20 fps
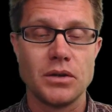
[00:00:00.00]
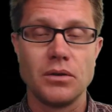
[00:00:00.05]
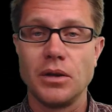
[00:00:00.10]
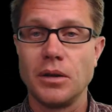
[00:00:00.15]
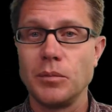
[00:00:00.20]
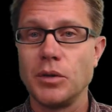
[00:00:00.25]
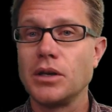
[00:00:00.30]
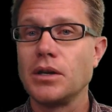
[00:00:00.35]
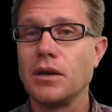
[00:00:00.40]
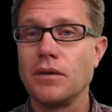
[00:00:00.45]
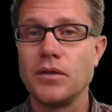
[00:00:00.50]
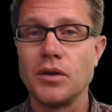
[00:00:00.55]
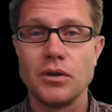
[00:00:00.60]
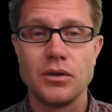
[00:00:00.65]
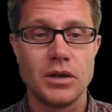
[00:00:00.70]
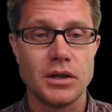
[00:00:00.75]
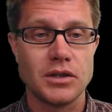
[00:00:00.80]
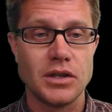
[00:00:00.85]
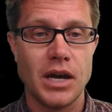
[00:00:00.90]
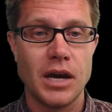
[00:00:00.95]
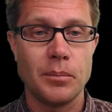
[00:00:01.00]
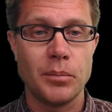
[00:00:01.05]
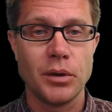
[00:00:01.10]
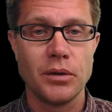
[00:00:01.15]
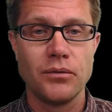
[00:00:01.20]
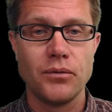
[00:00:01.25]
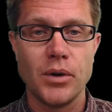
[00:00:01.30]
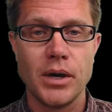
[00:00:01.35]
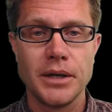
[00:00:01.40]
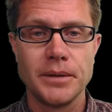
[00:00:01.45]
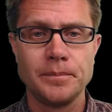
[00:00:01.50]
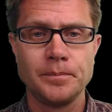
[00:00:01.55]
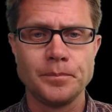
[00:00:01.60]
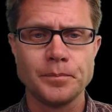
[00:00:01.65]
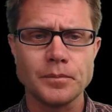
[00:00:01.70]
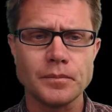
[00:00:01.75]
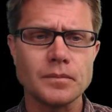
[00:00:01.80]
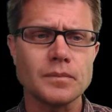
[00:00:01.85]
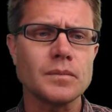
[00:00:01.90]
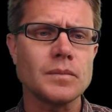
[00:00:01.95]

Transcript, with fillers: So let me give you an example of one.